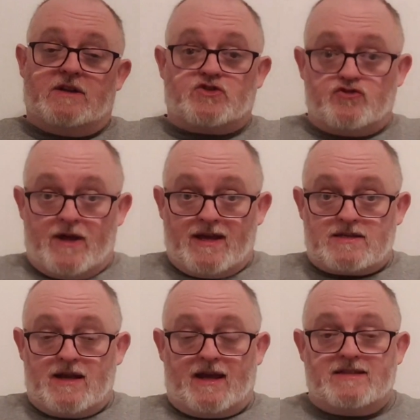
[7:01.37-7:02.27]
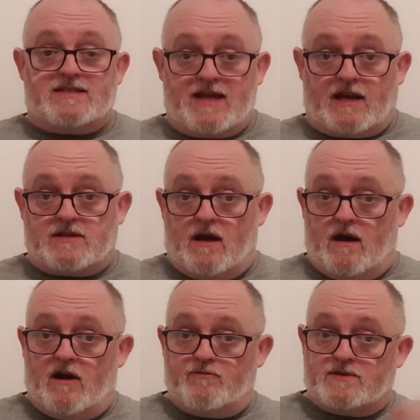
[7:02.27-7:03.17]
that drinks like it's
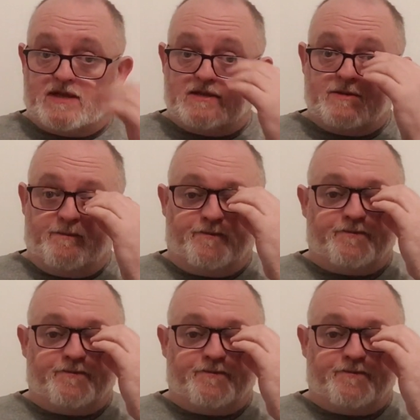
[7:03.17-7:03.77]
6.5%.